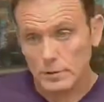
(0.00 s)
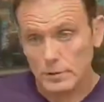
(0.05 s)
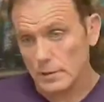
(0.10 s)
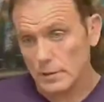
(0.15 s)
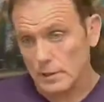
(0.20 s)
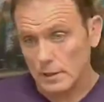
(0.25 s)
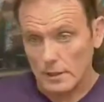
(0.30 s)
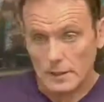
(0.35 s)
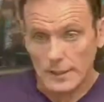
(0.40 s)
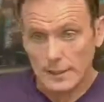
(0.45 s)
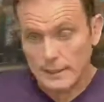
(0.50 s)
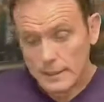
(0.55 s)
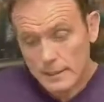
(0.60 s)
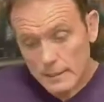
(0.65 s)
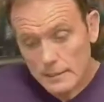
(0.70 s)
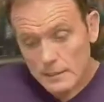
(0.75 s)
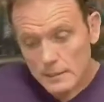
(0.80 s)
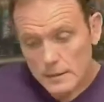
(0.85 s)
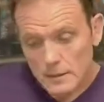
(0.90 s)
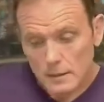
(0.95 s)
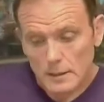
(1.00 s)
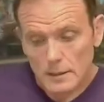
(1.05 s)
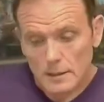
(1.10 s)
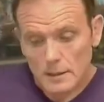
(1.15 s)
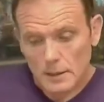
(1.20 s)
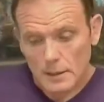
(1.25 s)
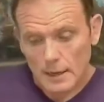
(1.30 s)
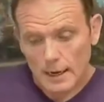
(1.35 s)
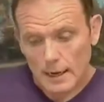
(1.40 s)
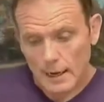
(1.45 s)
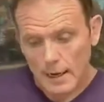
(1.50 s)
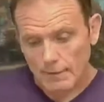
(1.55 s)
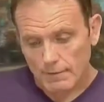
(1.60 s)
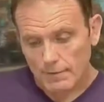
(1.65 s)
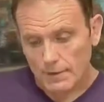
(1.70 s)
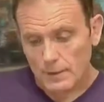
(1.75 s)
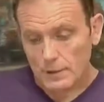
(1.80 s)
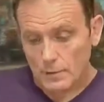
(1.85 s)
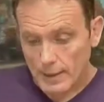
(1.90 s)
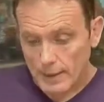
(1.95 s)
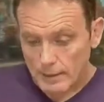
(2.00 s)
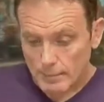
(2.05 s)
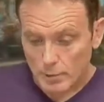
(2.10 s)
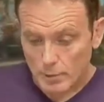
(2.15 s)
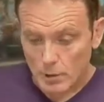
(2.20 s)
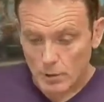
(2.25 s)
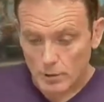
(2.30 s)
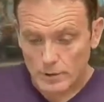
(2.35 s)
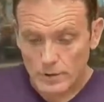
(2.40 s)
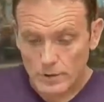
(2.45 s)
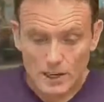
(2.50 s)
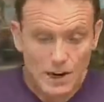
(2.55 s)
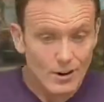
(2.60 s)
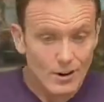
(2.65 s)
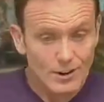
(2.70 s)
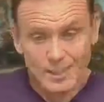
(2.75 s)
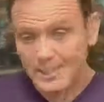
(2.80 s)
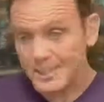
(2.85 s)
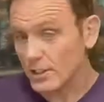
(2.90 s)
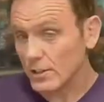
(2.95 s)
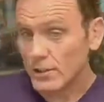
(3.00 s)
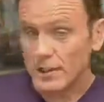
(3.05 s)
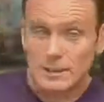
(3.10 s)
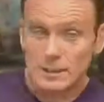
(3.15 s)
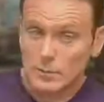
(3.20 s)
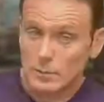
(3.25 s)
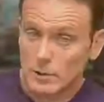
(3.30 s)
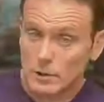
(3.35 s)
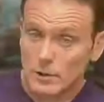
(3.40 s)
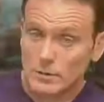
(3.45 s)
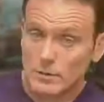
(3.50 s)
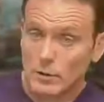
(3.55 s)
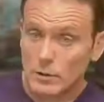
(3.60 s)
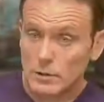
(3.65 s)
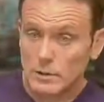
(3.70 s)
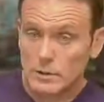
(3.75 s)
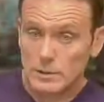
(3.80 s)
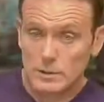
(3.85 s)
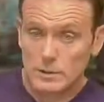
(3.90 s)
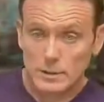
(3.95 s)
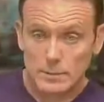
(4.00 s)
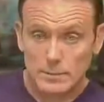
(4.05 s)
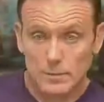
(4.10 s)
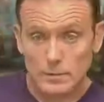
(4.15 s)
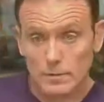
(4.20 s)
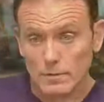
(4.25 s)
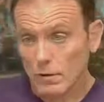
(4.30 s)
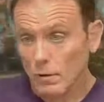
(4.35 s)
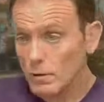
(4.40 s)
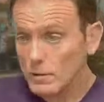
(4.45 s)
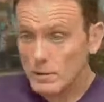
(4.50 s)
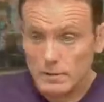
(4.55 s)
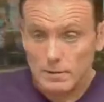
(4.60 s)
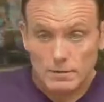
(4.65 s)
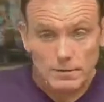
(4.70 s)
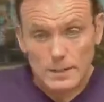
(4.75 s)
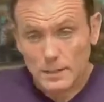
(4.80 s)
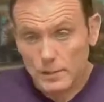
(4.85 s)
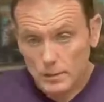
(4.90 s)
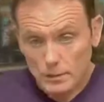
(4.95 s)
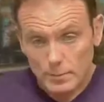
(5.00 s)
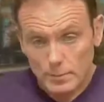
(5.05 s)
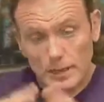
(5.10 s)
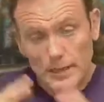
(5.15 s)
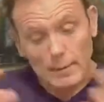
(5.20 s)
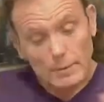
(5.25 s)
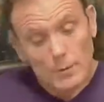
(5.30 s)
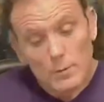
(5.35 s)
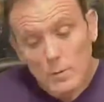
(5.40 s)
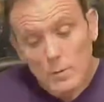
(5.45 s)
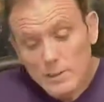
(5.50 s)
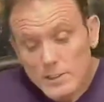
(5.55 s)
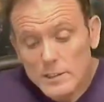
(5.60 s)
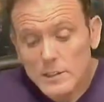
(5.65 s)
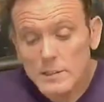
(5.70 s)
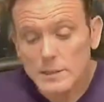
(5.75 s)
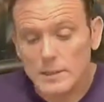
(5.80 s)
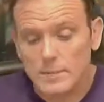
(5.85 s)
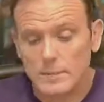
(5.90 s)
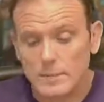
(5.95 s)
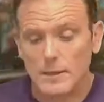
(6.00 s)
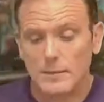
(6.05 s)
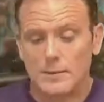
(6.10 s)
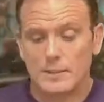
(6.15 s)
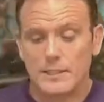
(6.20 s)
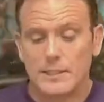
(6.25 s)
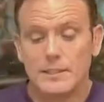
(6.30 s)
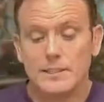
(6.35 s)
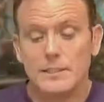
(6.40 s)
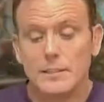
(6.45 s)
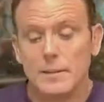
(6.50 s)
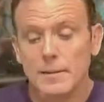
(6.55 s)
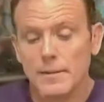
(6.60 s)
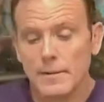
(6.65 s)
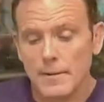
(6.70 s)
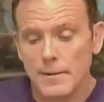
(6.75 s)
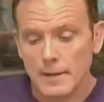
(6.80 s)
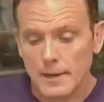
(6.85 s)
You, the latest uh, video endpoints are integrated with their voice system. So voice and video is becoming one system nowadays.